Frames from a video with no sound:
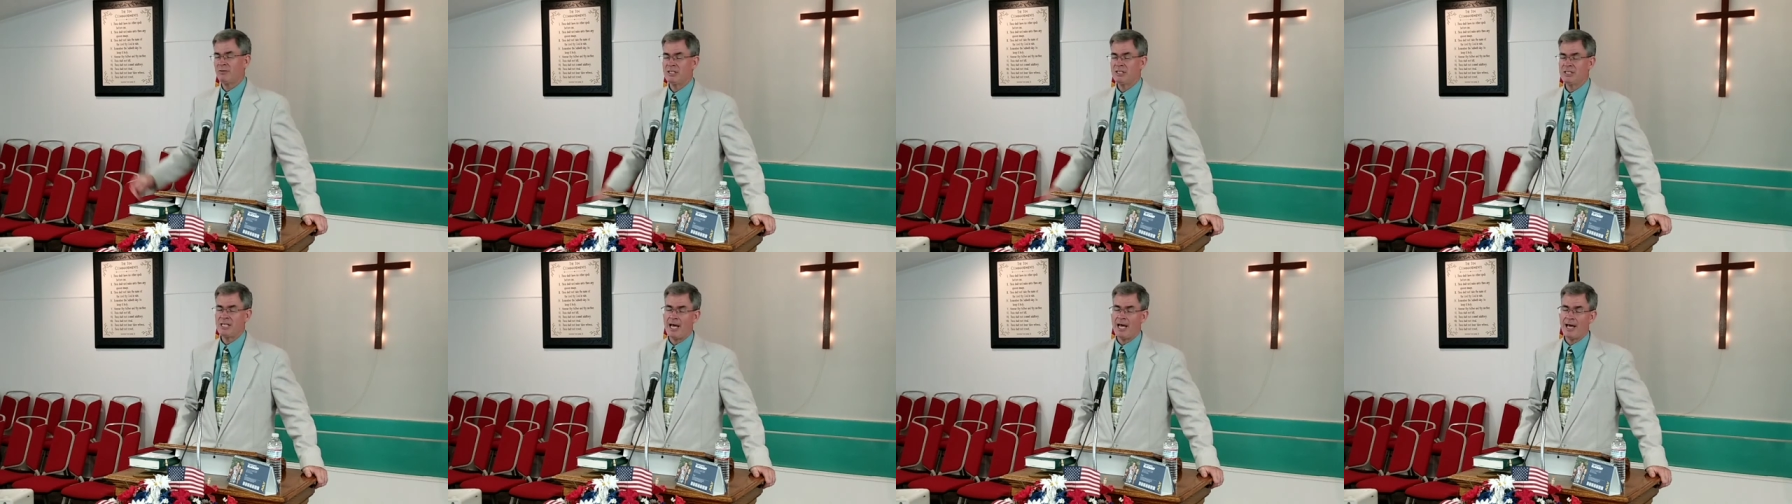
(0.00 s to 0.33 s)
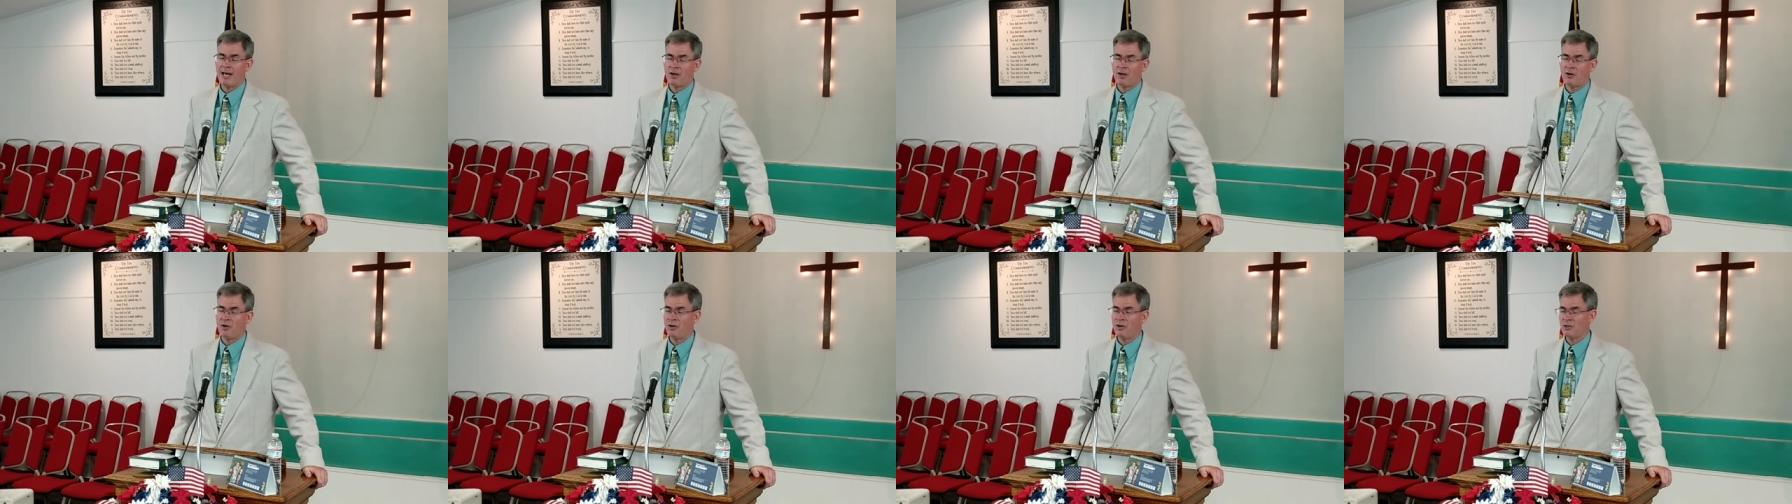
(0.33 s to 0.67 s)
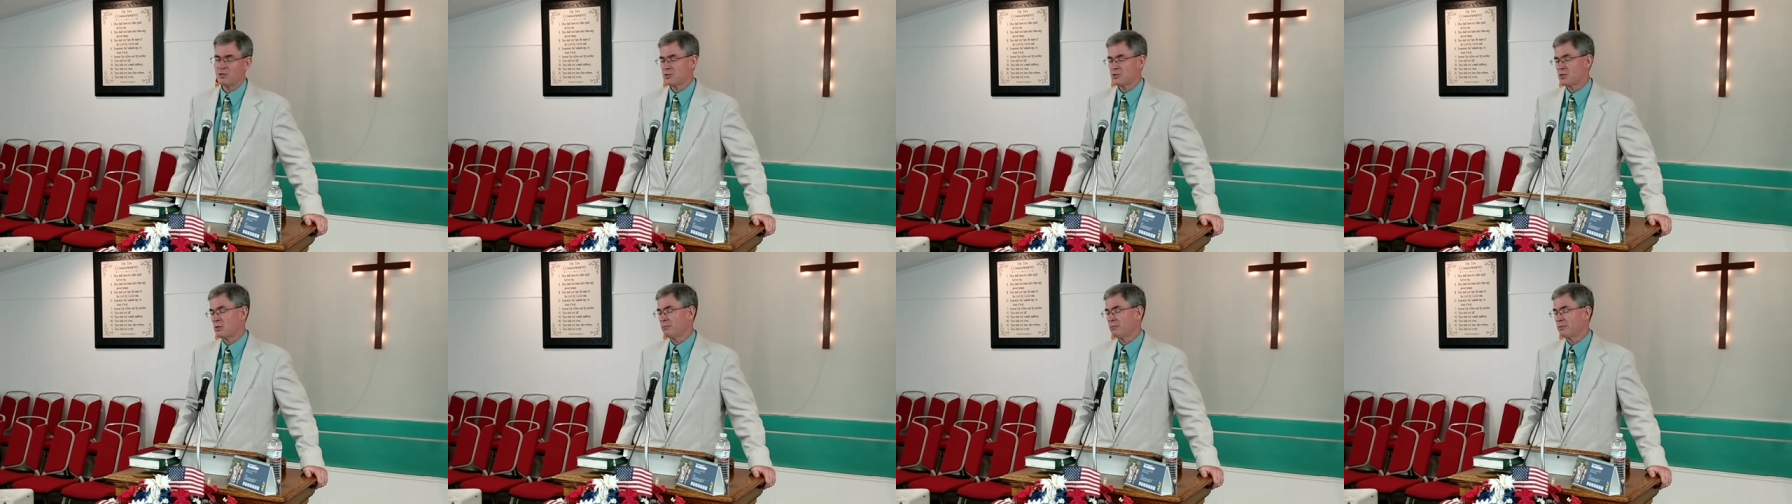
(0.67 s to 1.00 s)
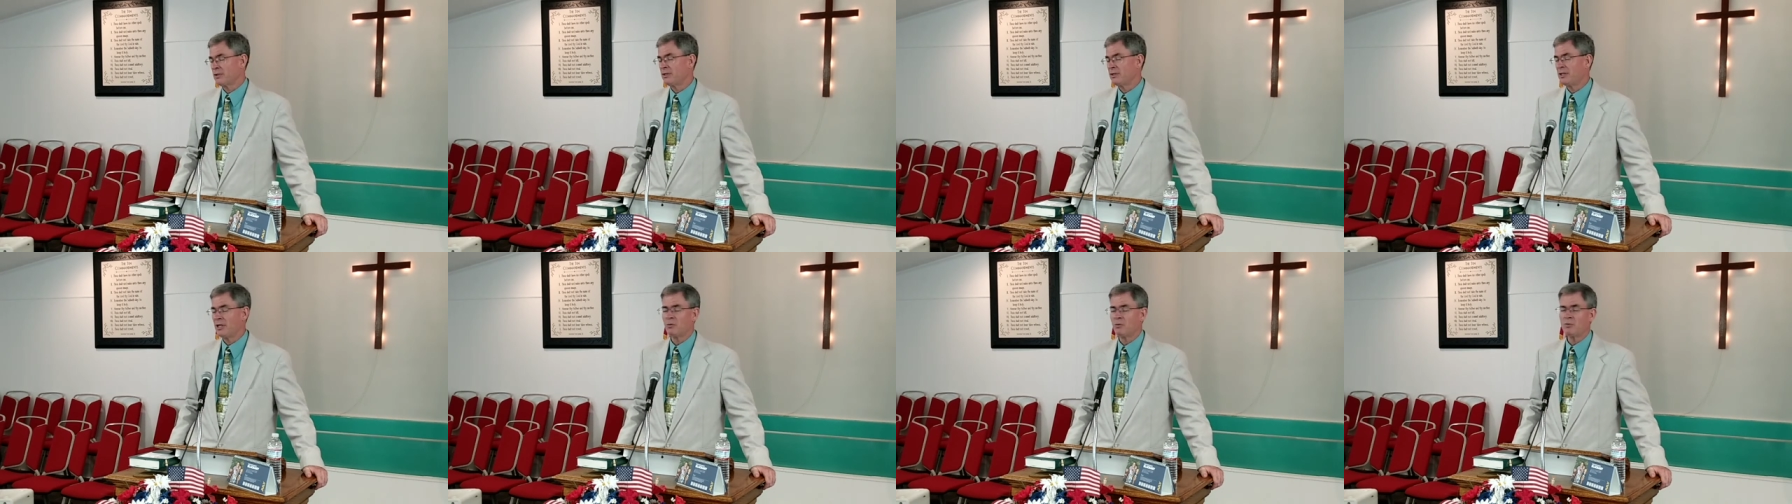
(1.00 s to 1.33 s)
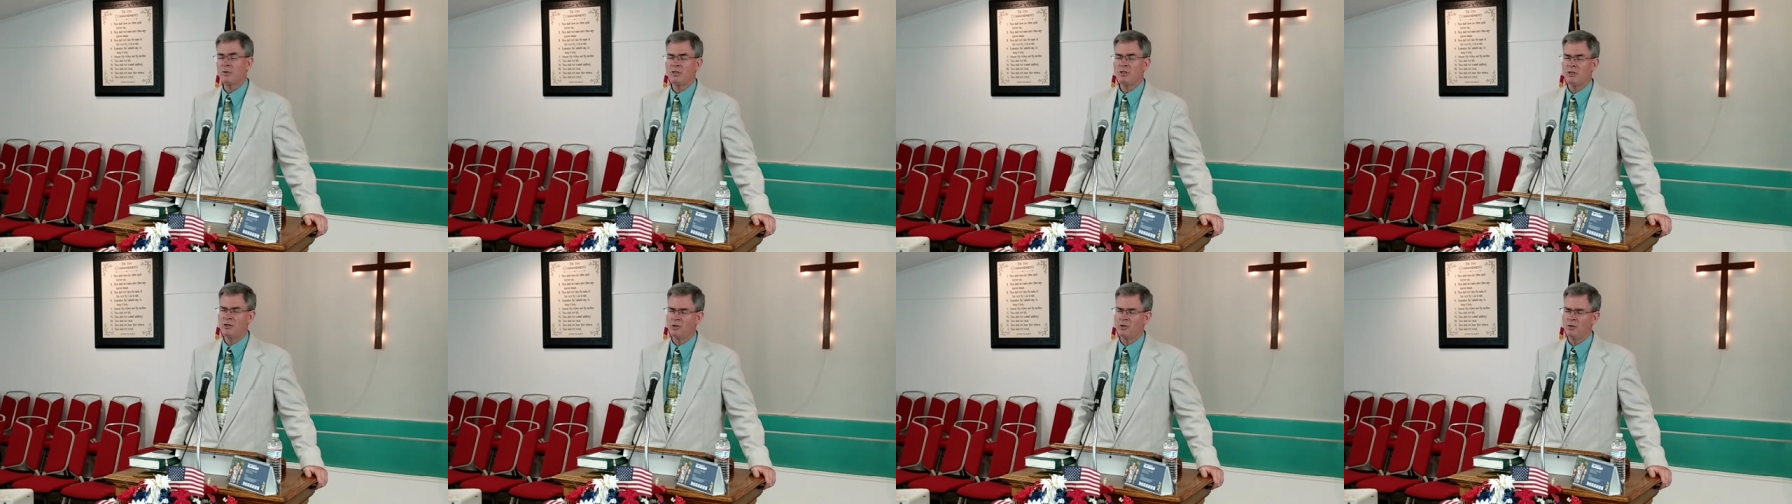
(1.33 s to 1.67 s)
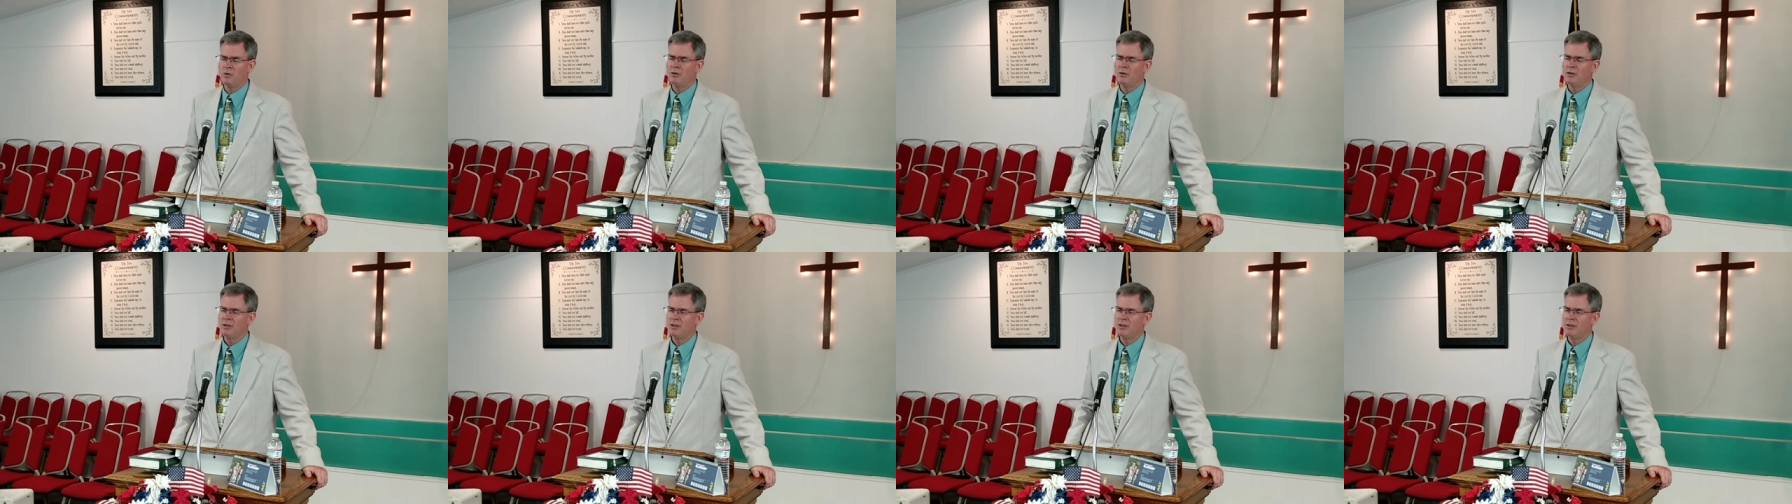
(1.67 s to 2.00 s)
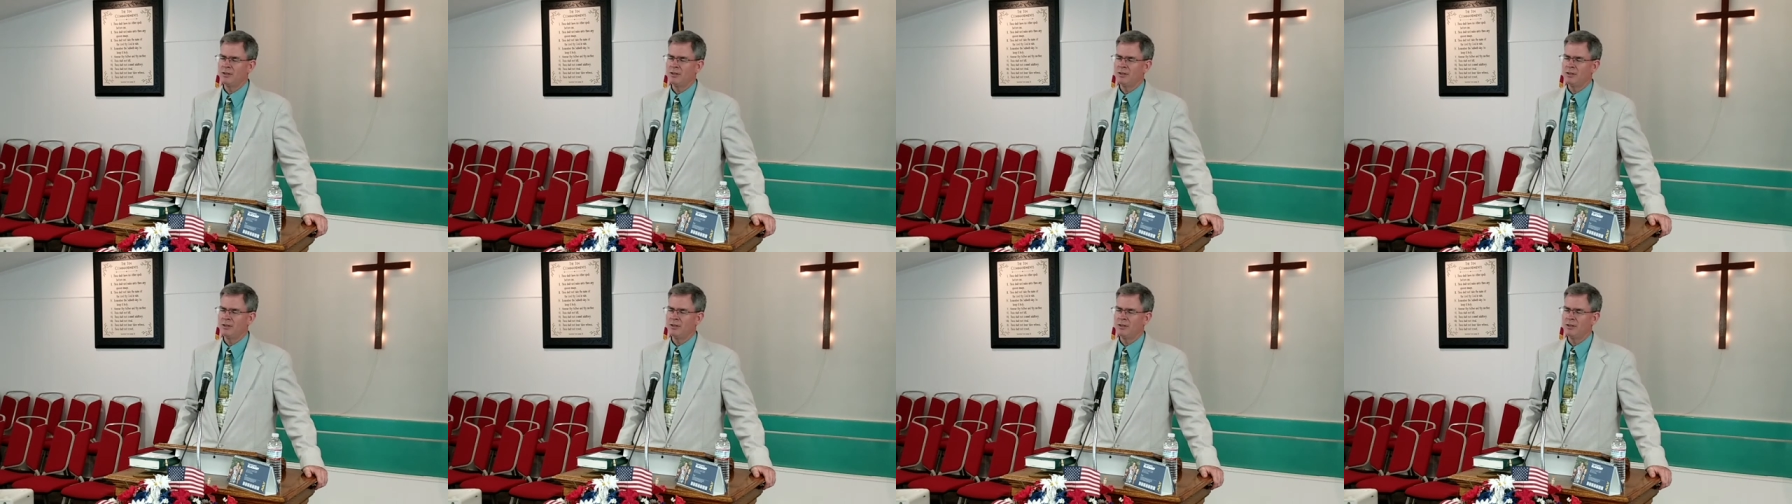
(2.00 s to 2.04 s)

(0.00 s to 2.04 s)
a tack on something that we do.